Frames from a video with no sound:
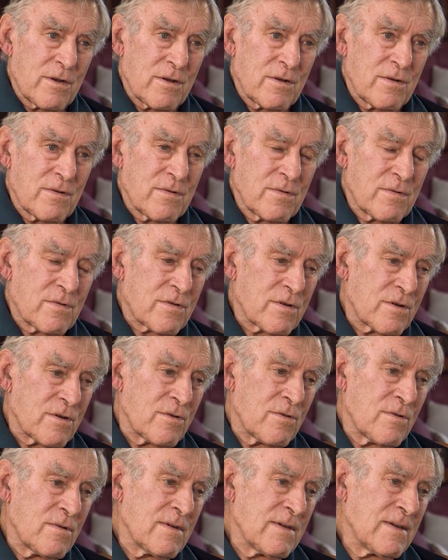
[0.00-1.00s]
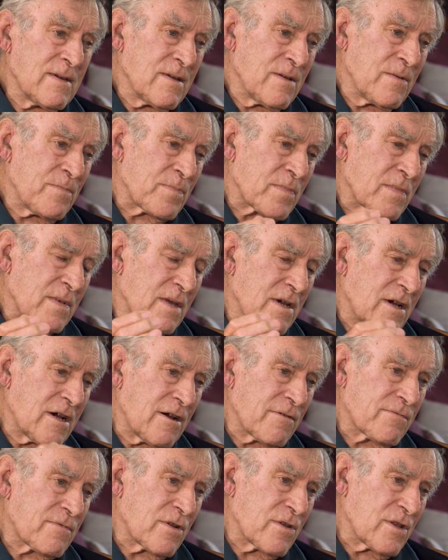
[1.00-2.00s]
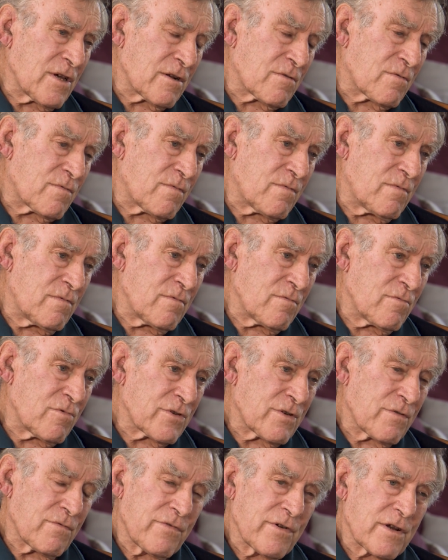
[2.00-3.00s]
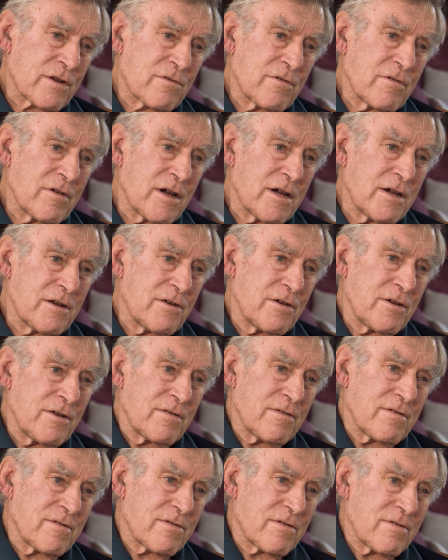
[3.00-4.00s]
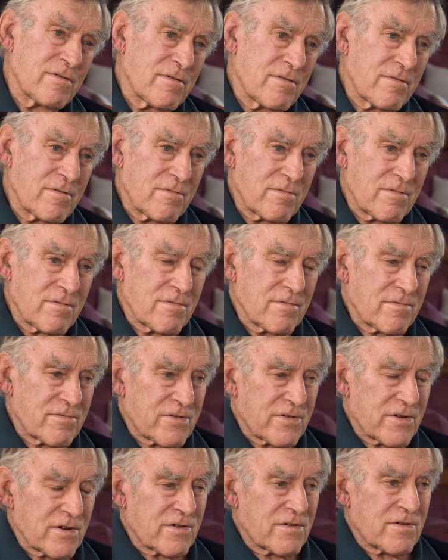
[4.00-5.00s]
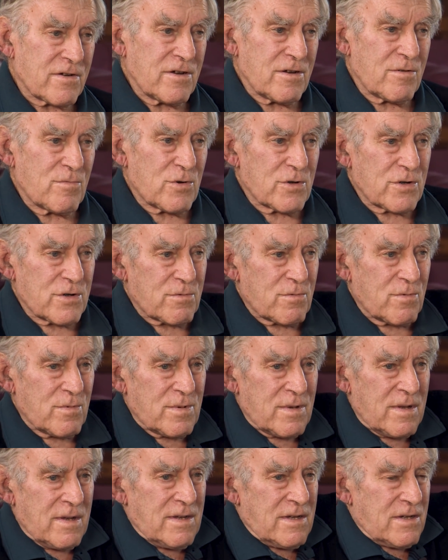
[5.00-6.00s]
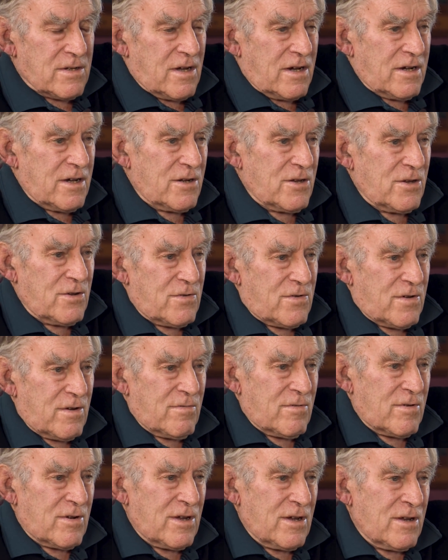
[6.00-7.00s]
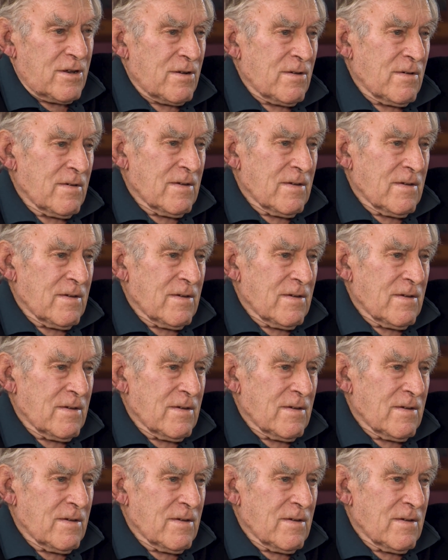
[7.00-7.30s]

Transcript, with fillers: And so after that was a victory, eighteen sixteen, was seventeen, it? Yeah. eighteen seventeen.